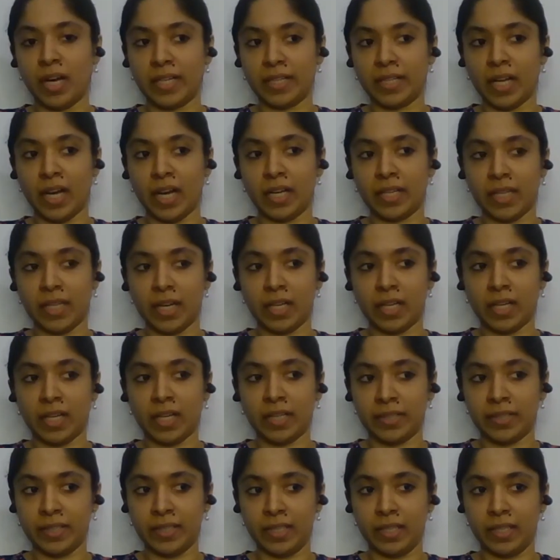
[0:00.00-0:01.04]
I, I, I
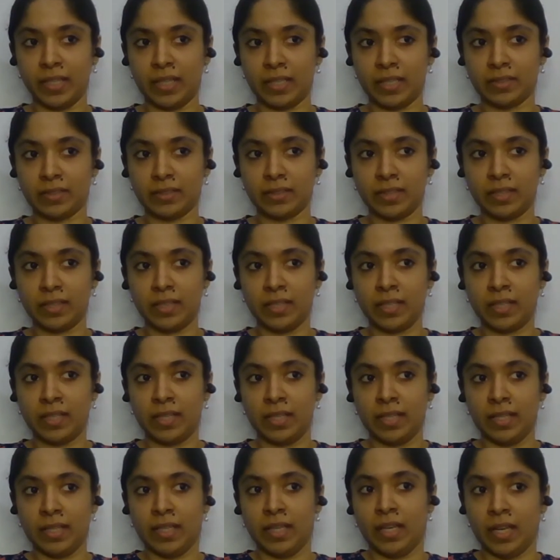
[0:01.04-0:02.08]
realized
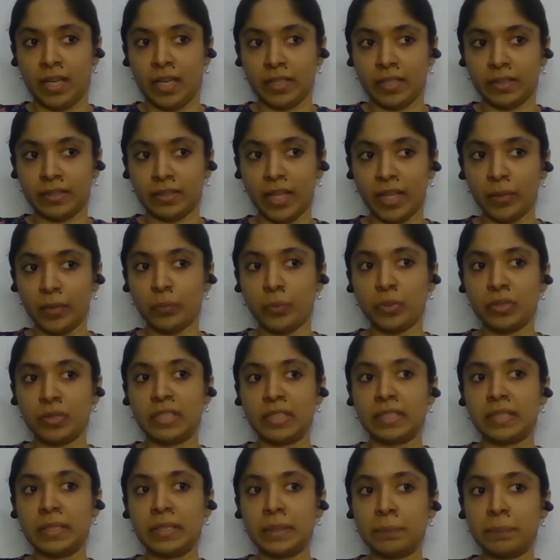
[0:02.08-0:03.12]
that was
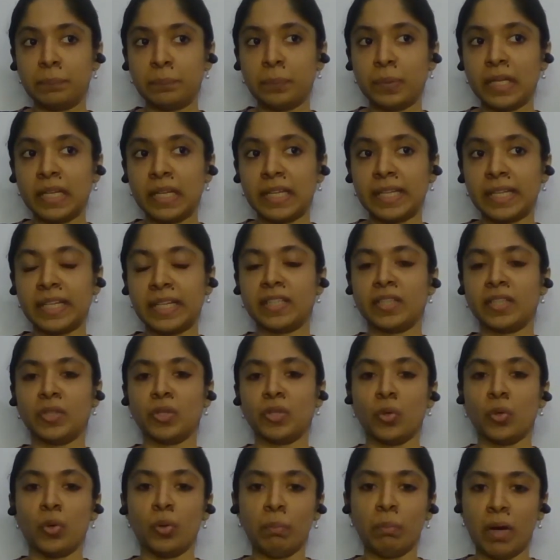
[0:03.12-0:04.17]
a complete
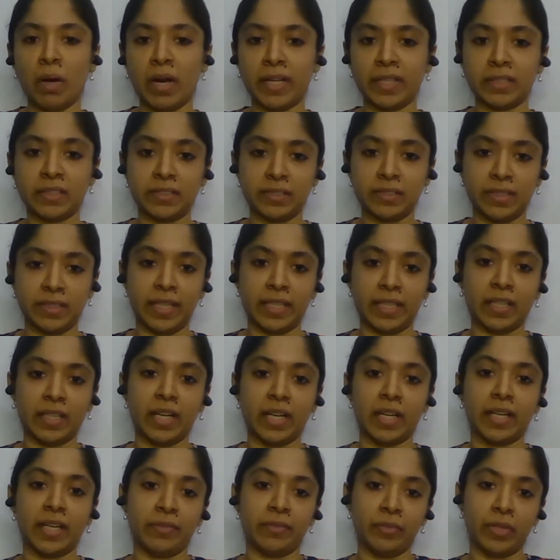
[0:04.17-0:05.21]
no mind state
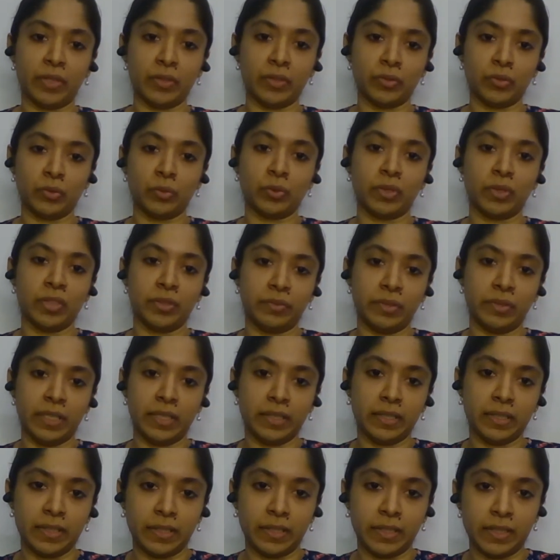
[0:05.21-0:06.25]
I went through the
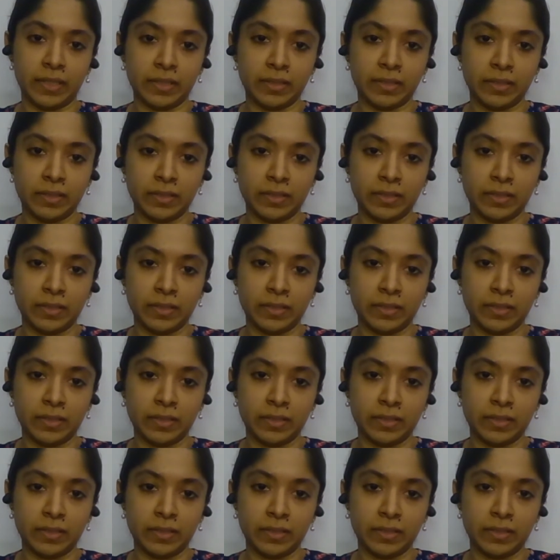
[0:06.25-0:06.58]
awakening.